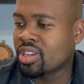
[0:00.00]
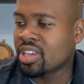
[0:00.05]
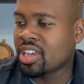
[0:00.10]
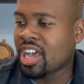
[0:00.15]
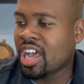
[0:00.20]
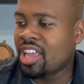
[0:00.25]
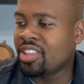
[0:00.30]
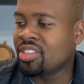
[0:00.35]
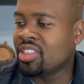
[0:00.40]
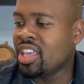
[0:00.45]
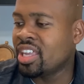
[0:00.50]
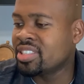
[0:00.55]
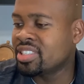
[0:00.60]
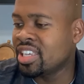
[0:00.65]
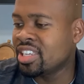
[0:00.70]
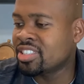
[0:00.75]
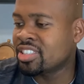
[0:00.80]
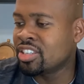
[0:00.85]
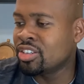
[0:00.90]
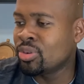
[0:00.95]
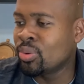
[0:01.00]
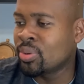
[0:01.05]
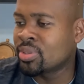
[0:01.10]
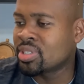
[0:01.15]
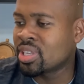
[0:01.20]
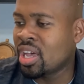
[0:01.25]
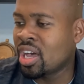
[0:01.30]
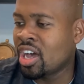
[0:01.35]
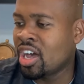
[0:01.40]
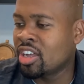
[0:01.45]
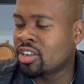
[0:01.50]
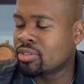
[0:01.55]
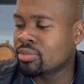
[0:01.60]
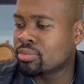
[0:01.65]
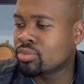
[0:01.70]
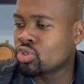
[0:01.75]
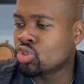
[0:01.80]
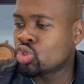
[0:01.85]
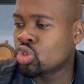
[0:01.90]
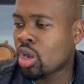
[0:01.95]
And their tasting notes are
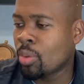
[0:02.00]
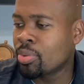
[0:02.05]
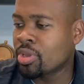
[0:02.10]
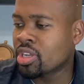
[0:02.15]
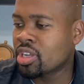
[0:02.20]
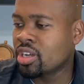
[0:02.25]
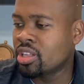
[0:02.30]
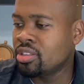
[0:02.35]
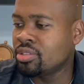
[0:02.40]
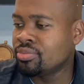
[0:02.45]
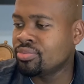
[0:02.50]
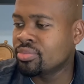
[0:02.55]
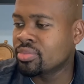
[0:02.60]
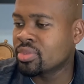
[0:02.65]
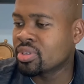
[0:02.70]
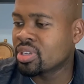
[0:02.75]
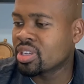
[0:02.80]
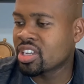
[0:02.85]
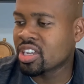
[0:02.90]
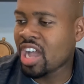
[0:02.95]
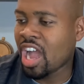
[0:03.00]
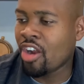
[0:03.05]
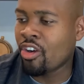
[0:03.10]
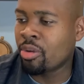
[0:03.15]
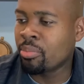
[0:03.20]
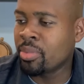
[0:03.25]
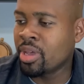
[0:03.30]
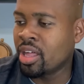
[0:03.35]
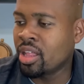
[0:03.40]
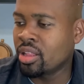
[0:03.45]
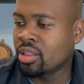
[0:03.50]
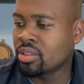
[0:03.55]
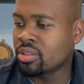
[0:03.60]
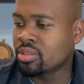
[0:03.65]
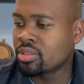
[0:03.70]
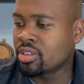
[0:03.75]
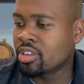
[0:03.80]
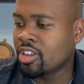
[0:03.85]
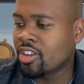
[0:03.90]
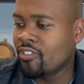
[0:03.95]
tropical, caramel,
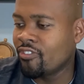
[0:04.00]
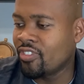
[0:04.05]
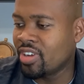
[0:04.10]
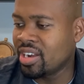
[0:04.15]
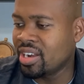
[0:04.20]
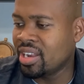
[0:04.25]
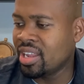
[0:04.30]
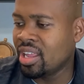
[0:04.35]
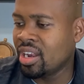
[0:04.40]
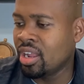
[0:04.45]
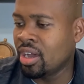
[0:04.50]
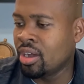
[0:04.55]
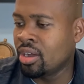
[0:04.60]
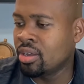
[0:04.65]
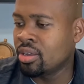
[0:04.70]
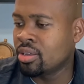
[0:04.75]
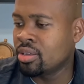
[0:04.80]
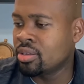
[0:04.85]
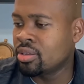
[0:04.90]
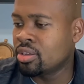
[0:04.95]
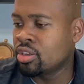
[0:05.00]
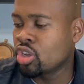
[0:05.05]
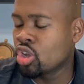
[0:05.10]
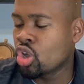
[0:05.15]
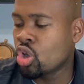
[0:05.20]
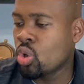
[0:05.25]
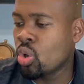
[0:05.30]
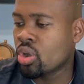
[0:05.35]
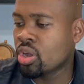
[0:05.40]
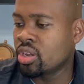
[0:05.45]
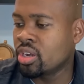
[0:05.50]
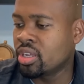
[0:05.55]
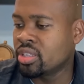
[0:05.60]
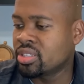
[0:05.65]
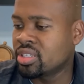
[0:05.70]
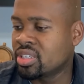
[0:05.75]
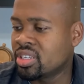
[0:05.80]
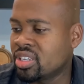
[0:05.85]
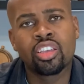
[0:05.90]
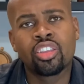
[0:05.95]
vanilla, coconut.
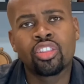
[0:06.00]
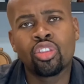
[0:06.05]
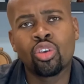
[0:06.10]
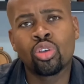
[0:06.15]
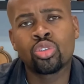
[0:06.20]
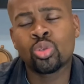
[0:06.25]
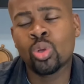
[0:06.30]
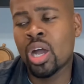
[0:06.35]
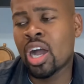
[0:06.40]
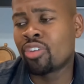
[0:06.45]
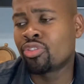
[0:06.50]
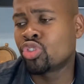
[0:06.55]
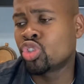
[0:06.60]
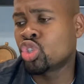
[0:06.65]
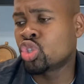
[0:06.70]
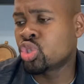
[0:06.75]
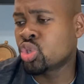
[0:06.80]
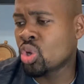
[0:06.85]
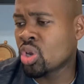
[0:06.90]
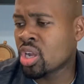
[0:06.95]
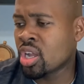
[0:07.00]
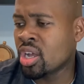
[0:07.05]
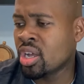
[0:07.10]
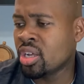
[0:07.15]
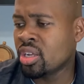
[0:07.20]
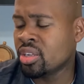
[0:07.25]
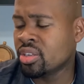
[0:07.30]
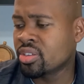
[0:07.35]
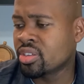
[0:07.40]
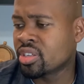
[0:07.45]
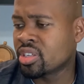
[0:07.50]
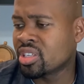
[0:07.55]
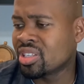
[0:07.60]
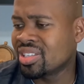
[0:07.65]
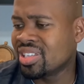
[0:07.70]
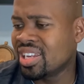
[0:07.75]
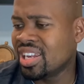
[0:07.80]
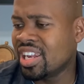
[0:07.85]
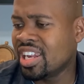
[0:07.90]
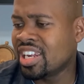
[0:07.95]
They also have sugar,
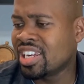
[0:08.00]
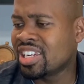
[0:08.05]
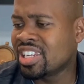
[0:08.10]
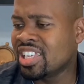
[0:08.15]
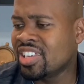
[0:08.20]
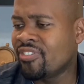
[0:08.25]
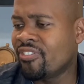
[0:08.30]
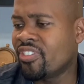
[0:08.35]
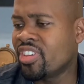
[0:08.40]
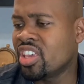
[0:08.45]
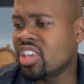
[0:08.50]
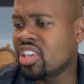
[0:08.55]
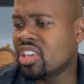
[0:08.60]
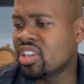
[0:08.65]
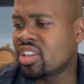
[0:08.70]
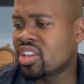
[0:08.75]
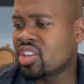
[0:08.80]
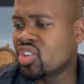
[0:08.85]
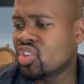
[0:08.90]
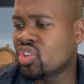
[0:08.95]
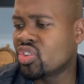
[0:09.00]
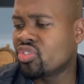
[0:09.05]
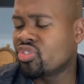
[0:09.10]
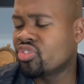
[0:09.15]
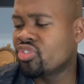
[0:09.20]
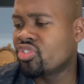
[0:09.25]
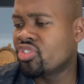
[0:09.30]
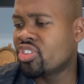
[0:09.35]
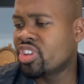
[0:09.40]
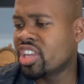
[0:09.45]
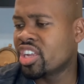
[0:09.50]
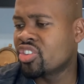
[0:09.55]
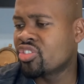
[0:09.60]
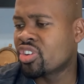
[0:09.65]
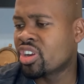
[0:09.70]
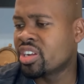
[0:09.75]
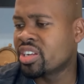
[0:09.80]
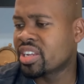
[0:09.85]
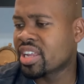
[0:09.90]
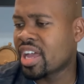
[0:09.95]
leafy,
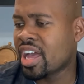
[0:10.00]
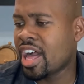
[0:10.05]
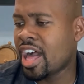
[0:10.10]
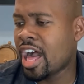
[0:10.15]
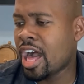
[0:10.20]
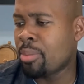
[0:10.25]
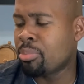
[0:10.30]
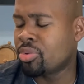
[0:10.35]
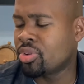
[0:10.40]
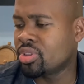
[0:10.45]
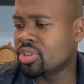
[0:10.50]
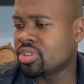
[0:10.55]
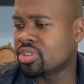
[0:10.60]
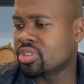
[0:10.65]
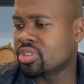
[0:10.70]
fragrant apple.